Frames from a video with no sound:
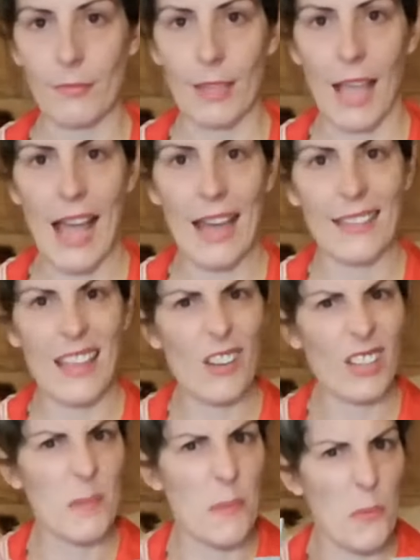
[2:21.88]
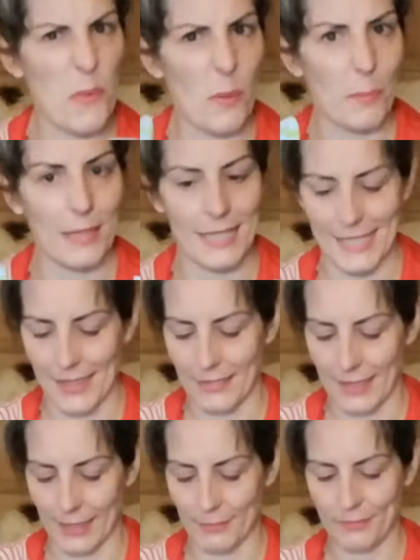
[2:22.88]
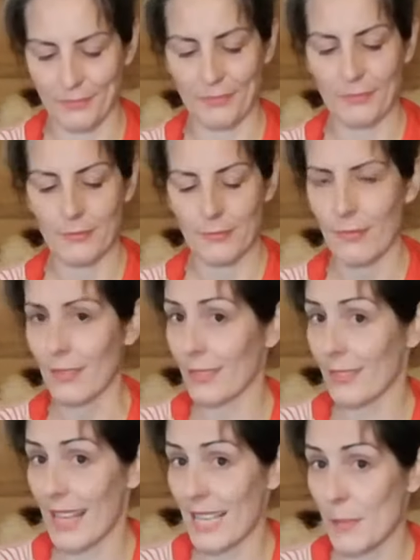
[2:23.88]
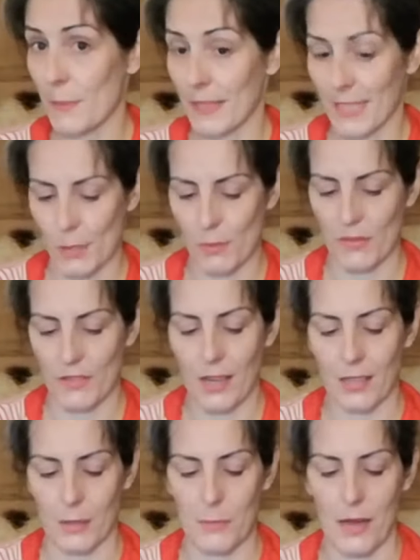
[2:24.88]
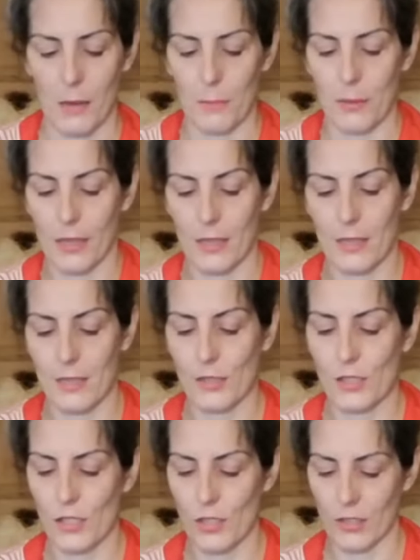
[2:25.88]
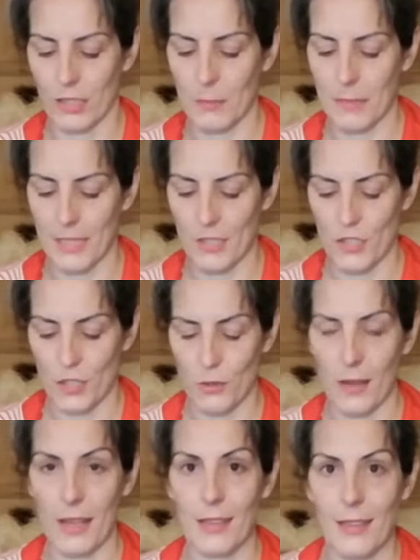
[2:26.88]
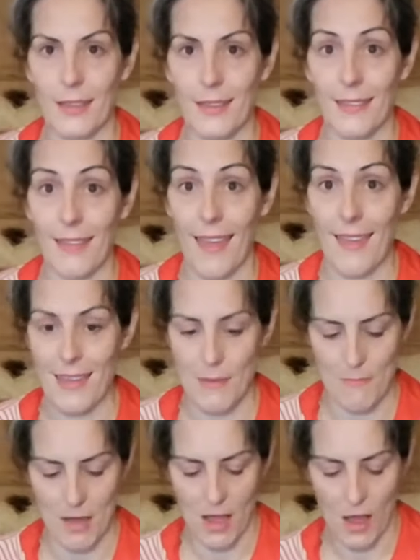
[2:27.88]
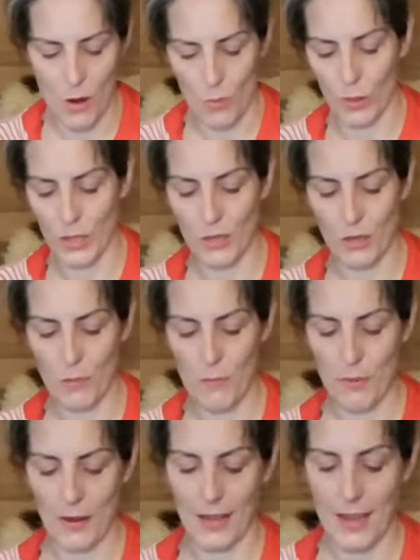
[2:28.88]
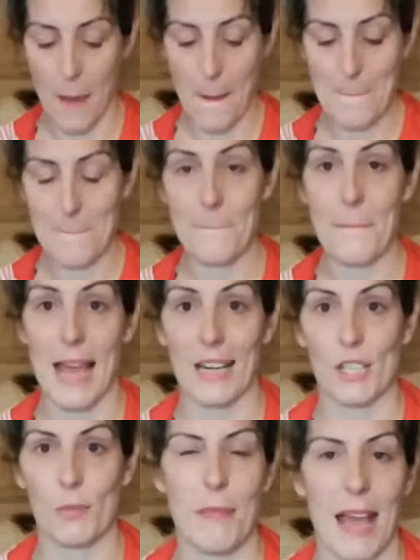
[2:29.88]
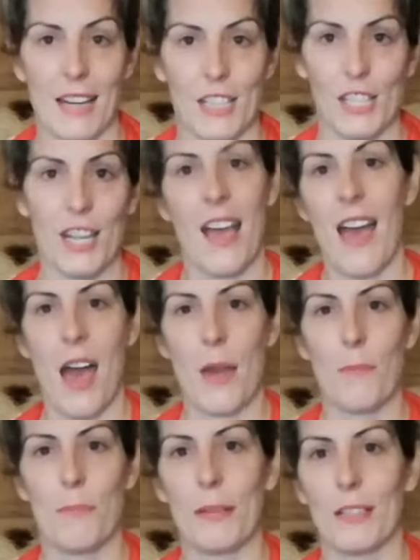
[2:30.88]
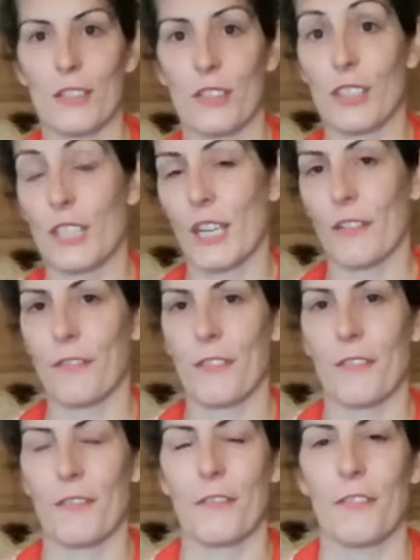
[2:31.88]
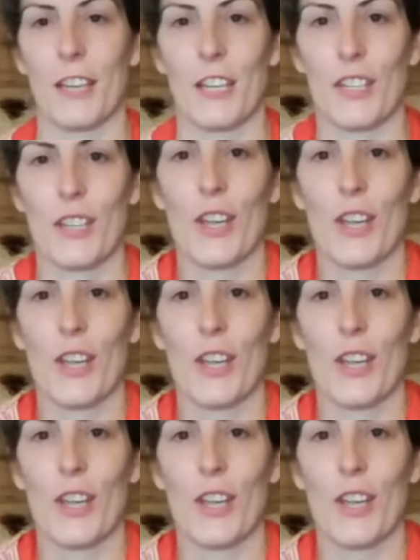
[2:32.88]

and they look a bit wobbly, don't they? That's because we've cut them up to turn them into a game where you can play match and build different fish